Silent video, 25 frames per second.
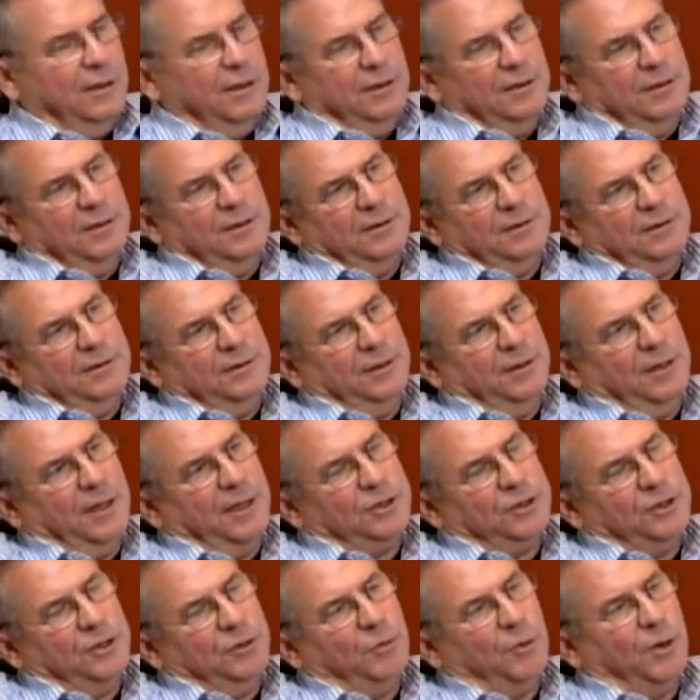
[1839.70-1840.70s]
And uh, they
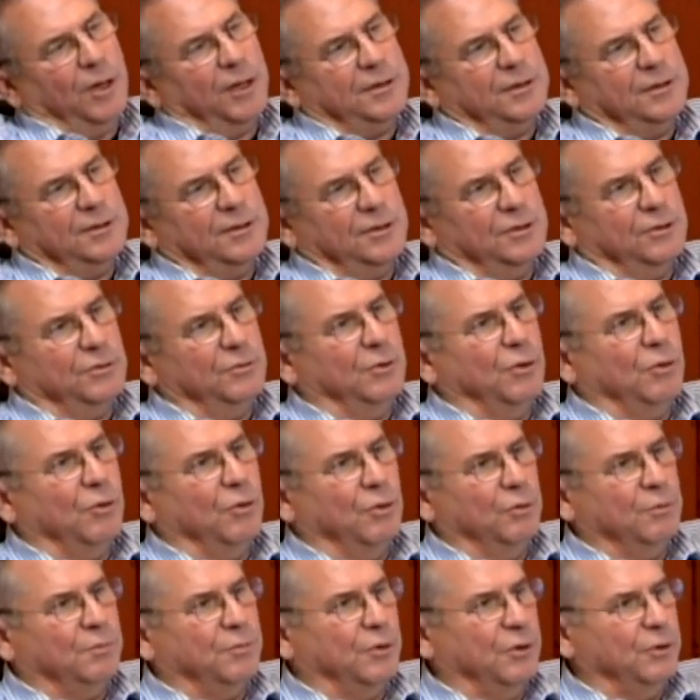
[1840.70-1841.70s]
actually walked us through a
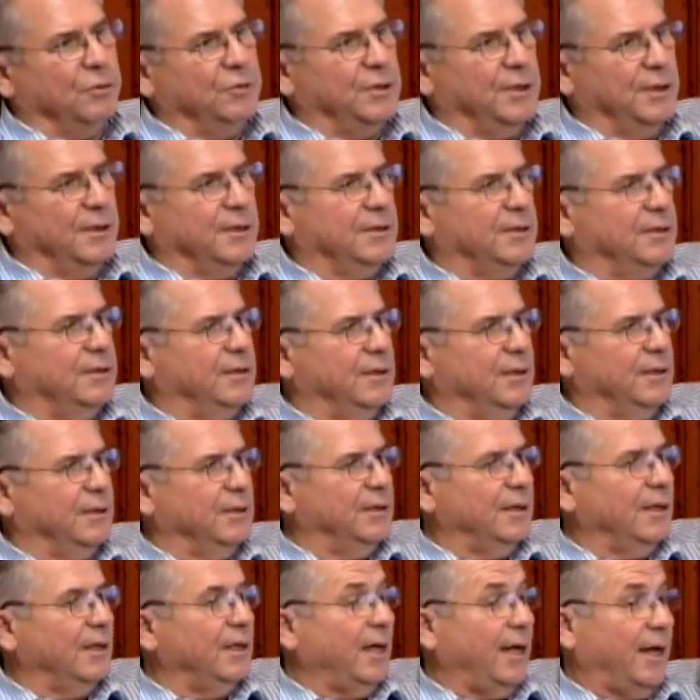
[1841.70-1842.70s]
whole process
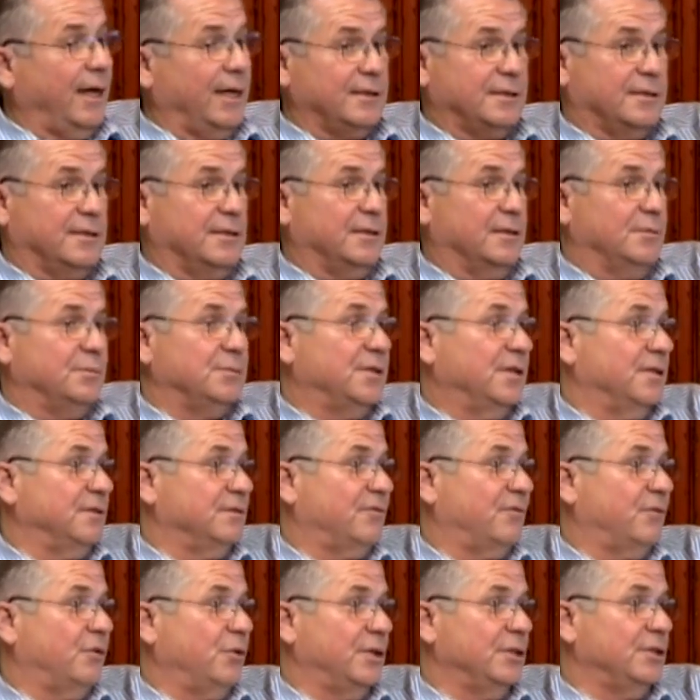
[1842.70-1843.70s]
and asked us some
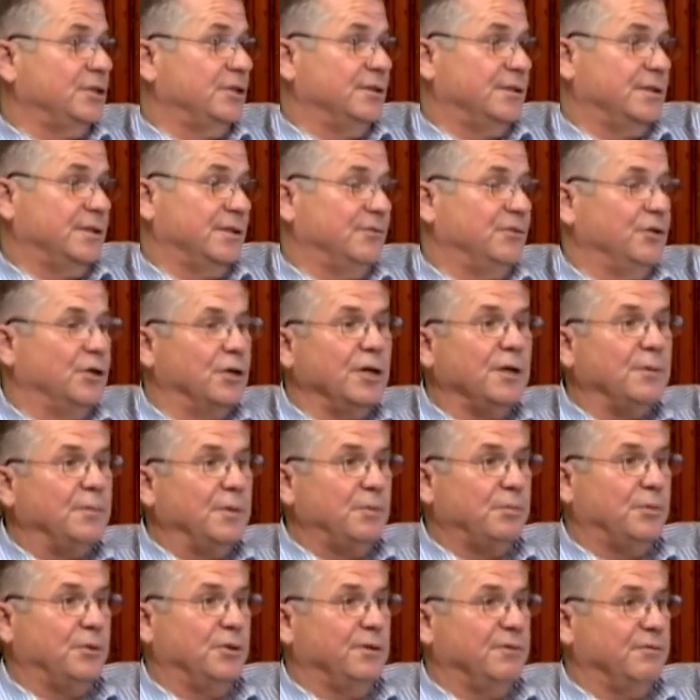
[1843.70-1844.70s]
tough questions. If you're going to
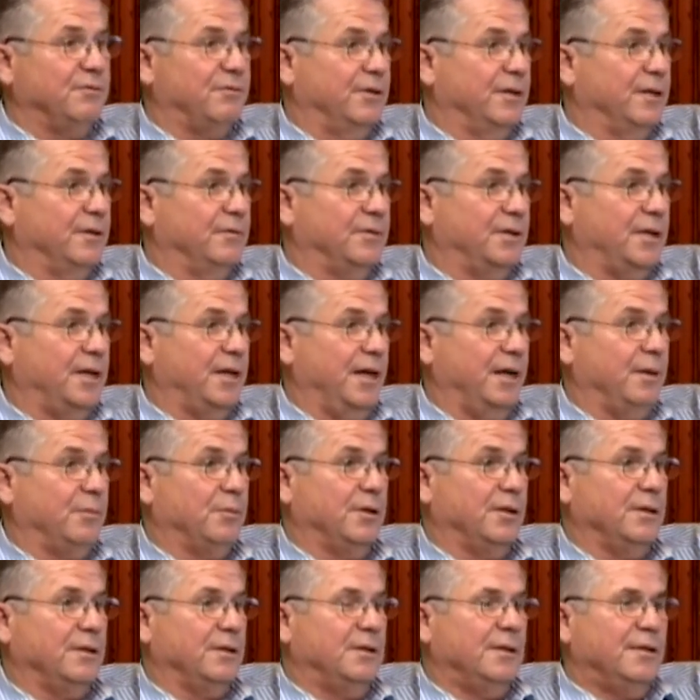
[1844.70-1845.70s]
be put in front of a
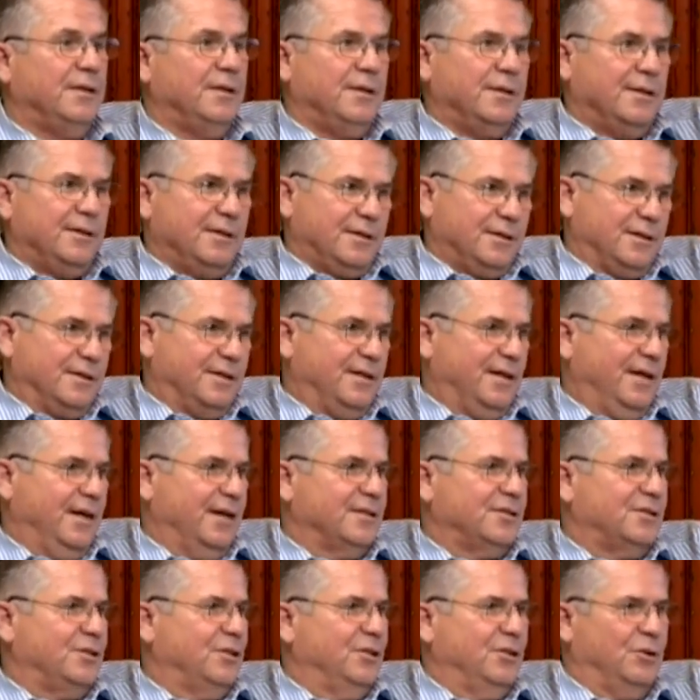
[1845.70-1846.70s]
camera and they
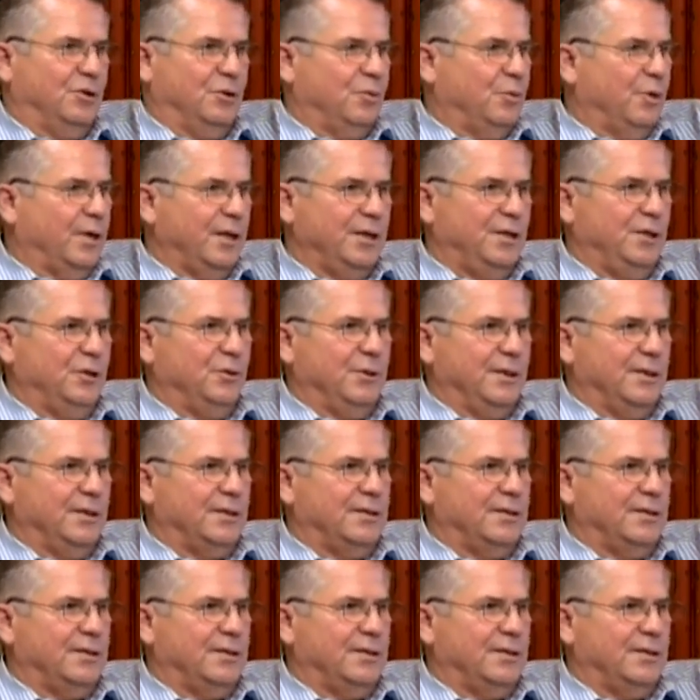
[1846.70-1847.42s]
ask you, you know, why do you